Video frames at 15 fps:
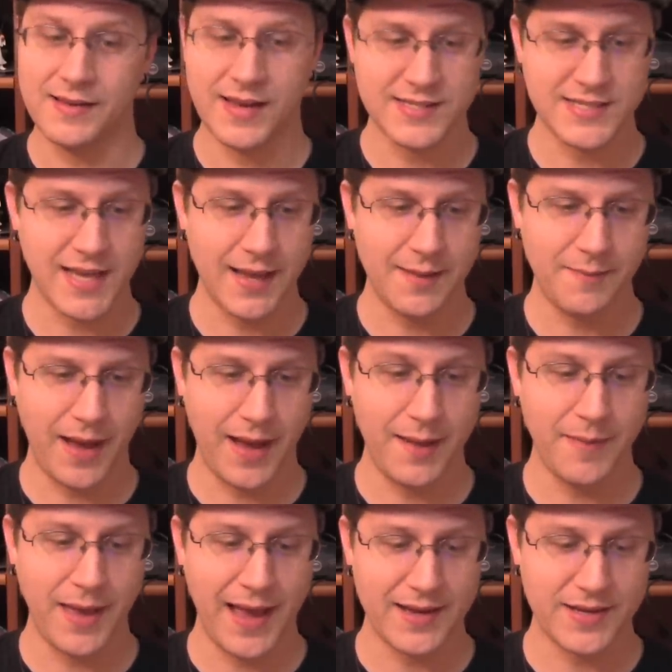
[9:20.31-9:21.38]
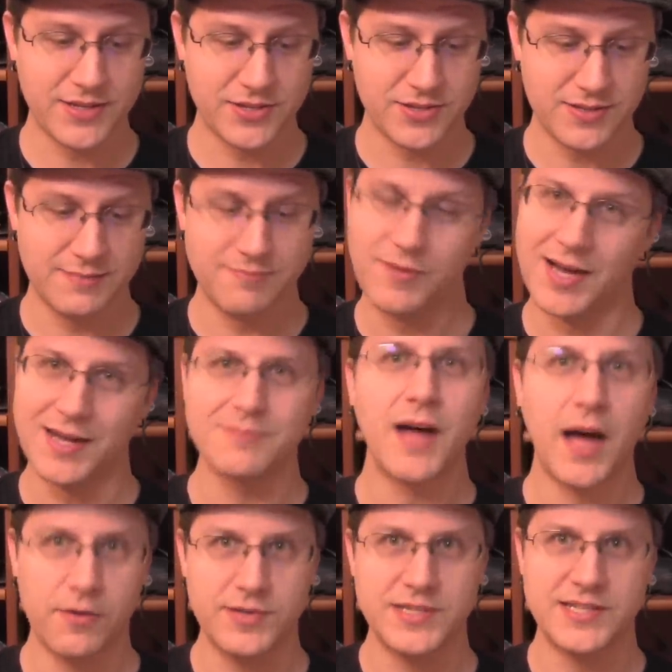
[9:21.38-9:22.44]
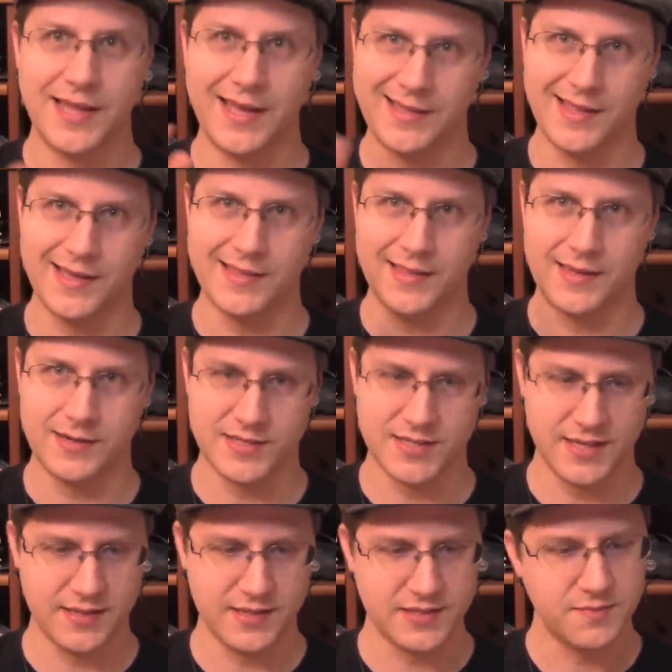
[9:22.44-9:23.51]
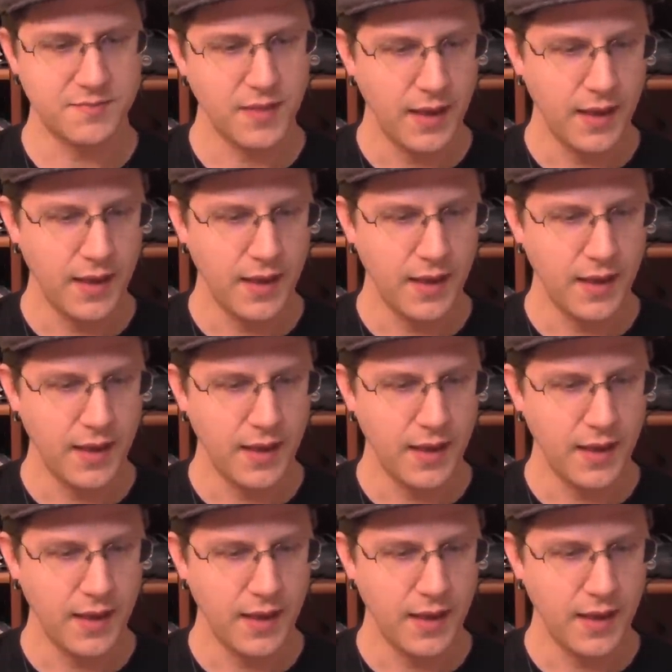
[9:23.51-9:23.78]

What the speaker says: because I'll read you the headline, and then I'll say this.